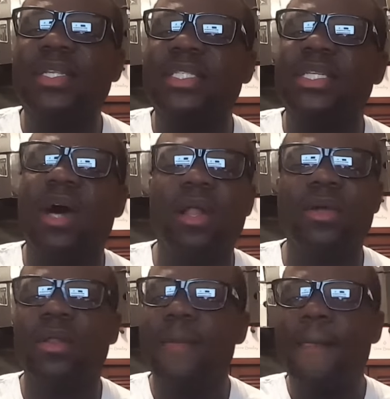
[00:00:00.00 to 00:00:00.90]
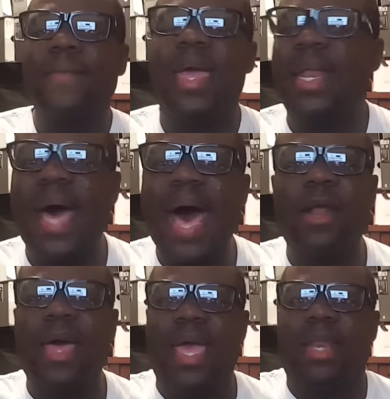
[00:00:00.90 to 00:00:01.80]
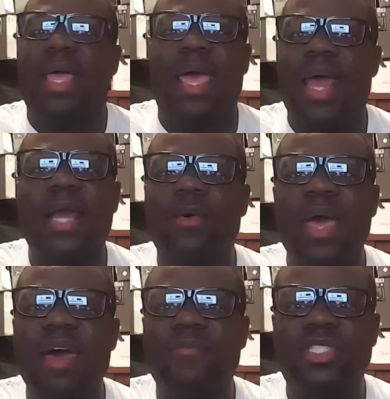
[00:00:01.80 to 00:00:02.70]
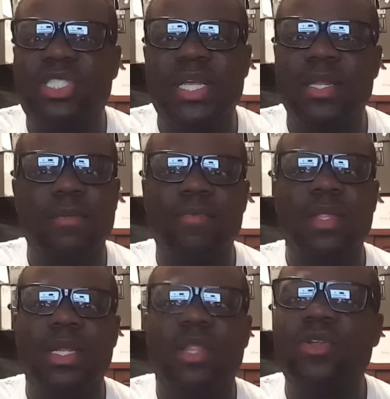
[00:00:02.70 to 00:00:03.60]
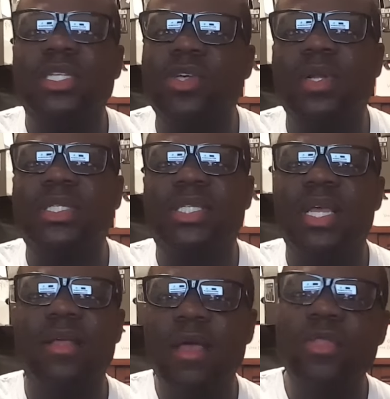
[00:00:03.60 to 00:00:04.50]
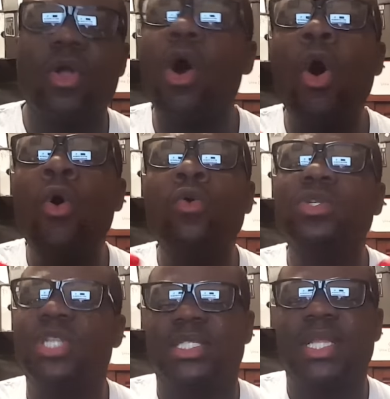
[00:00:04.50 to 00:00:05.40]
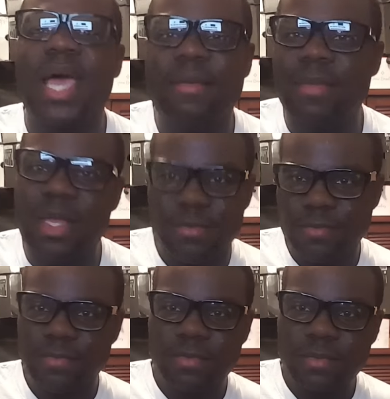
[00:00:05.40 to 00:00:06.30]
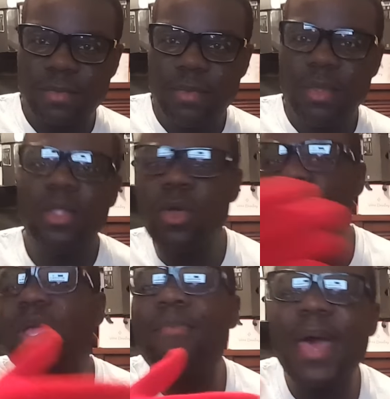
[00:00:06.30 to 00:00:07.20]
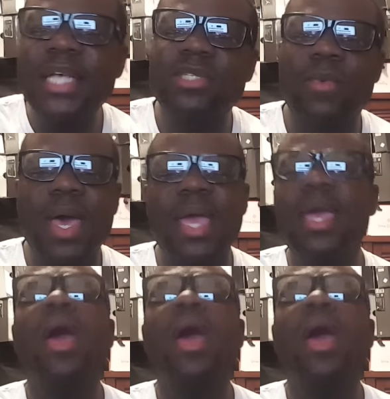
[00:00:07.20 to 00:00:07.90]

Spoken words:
discolored, and I don't have shit. They're just gonna sit. They're old just like me. We pass away,